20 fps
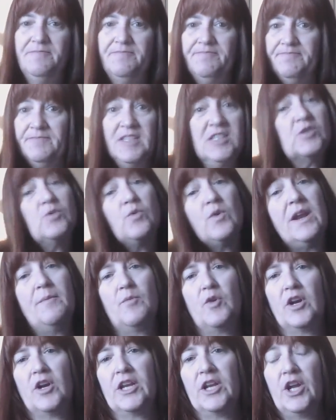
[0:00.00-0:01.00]
it's what I'm
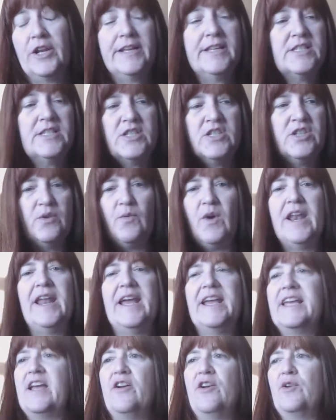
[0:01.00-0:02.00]
working on. It's the one
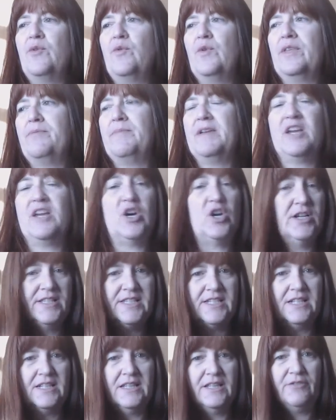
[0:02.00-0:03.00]
I carry with me
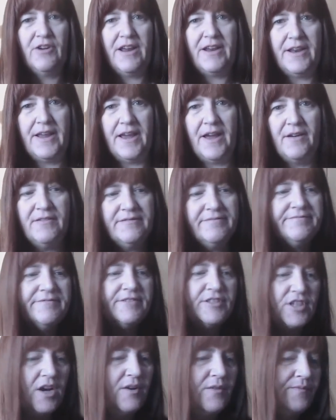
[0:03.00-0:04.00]
constantly right now.
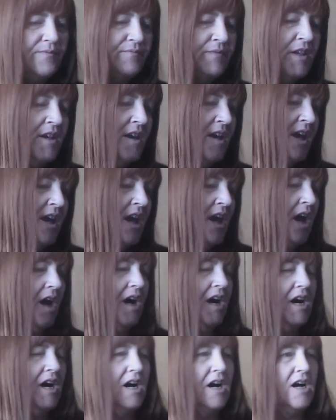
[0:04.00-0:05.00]
So,
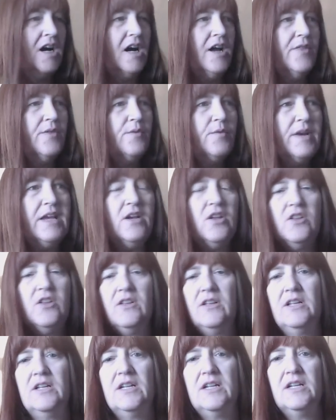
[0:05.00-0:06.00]
on the wheel,
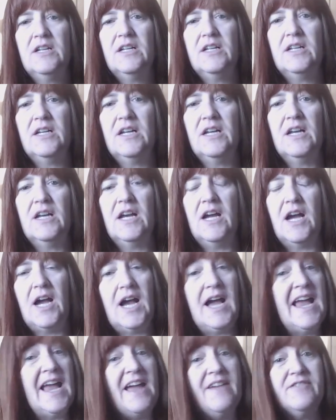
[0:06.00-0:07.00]

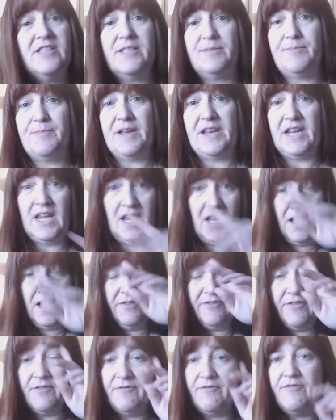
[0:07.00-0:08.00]
I haven't spun any
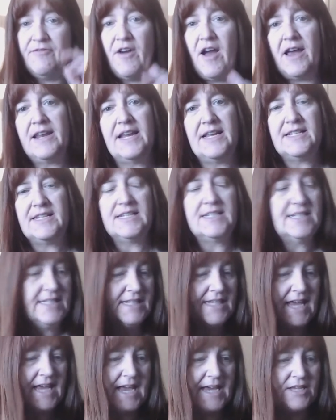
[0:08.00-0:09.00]
from Friday to
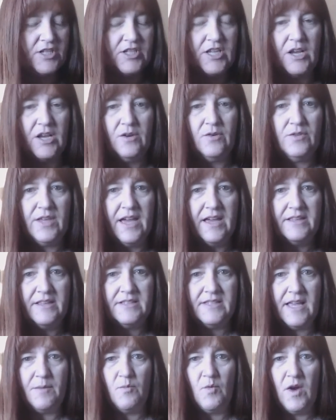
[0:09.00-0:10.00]
today, so that
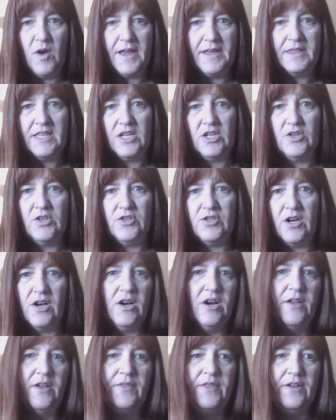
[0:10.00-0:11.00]
same white that you saw
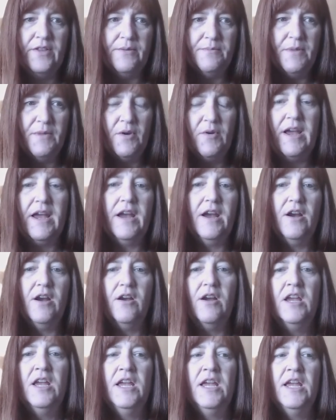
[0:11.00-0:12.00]
on there, the
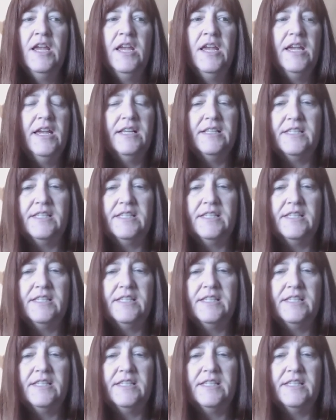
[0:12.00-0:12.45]
mohair, is